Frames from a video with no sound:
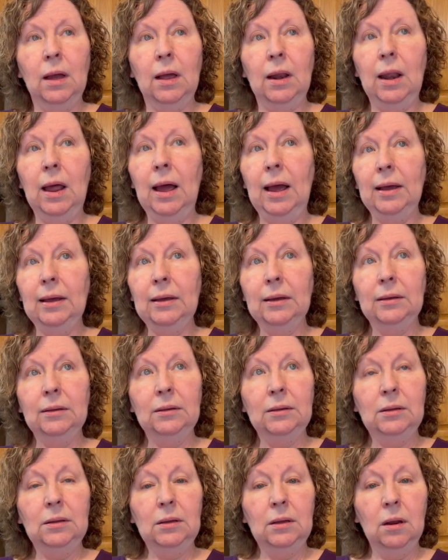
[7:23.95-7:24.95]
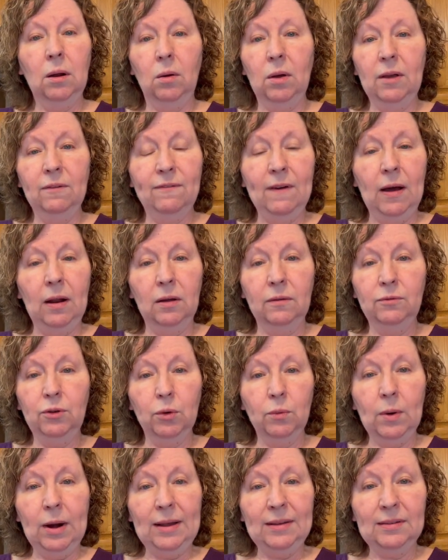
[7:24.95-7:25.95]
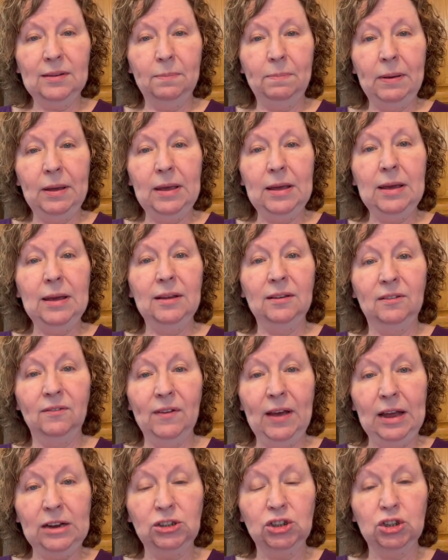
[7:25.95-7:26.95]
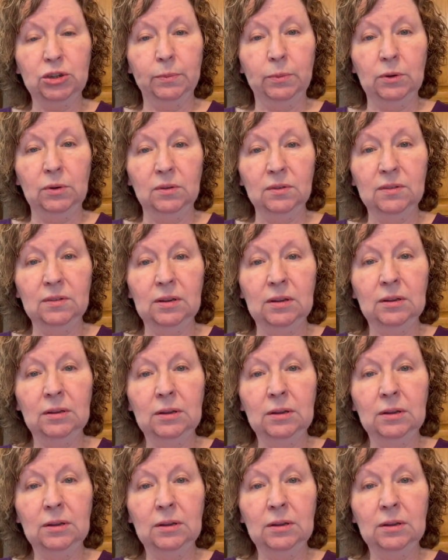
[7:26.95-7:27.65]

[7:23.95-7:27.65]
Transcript: like, if all of your recipe is vegetables,